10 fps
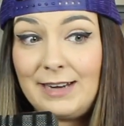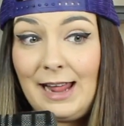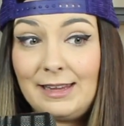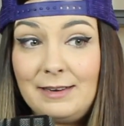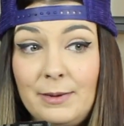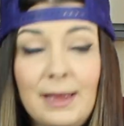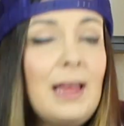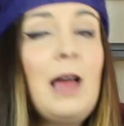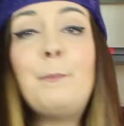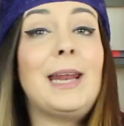finale. But
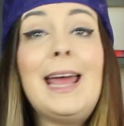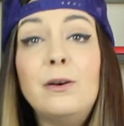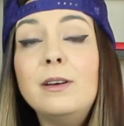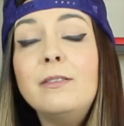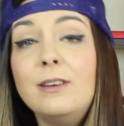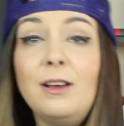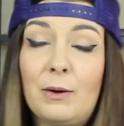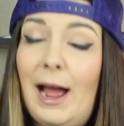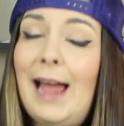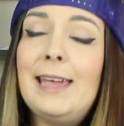I don't even know.